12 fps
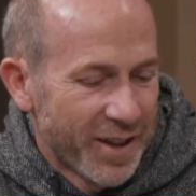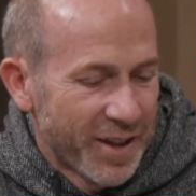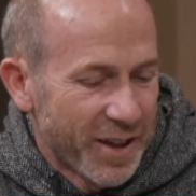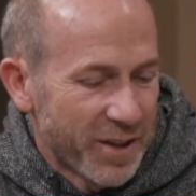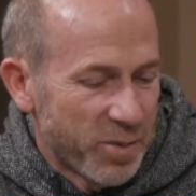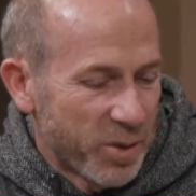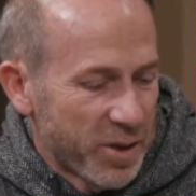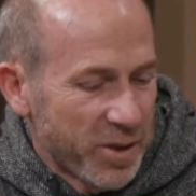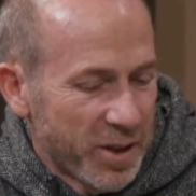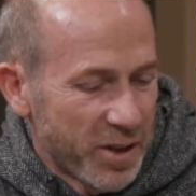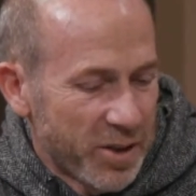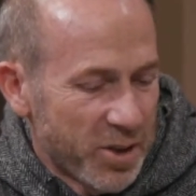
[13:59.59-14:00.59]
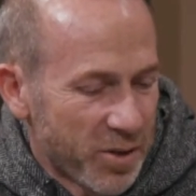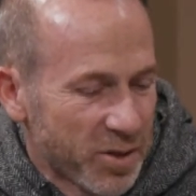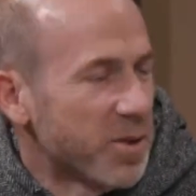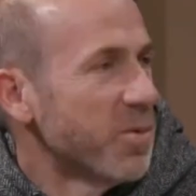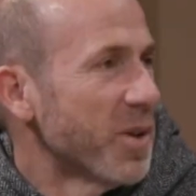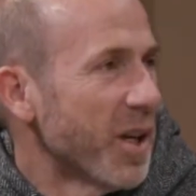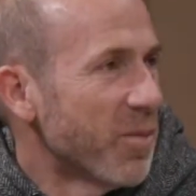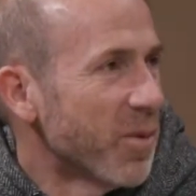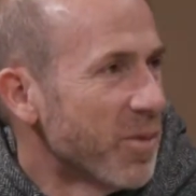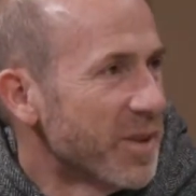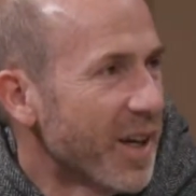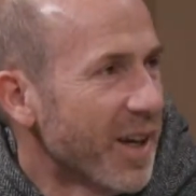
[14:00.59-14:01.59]
that's what it shows us with
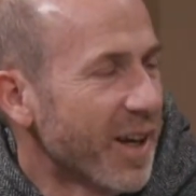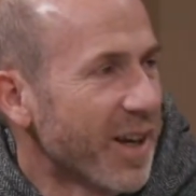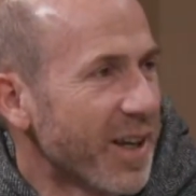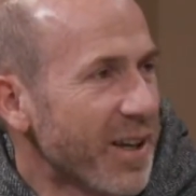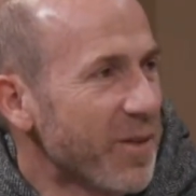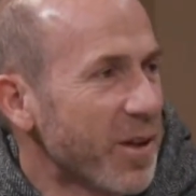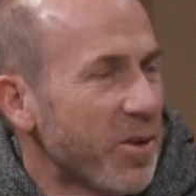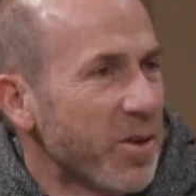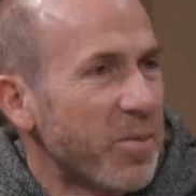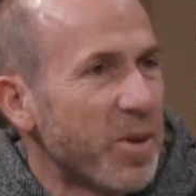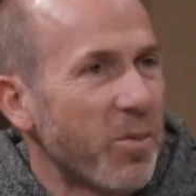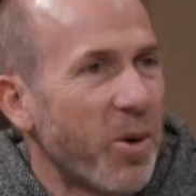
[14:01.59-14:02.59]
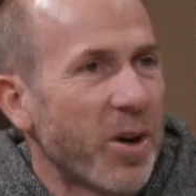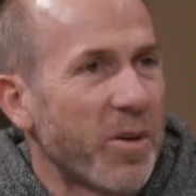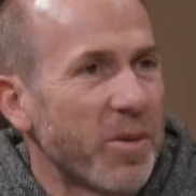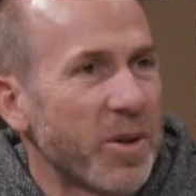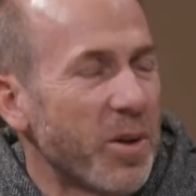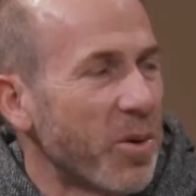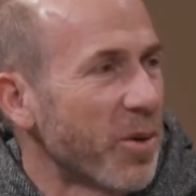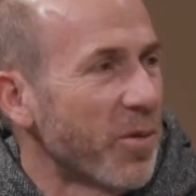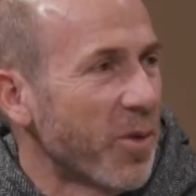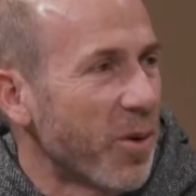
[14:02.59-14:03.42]
Abram is that hey, even though you've been walking with the Lord for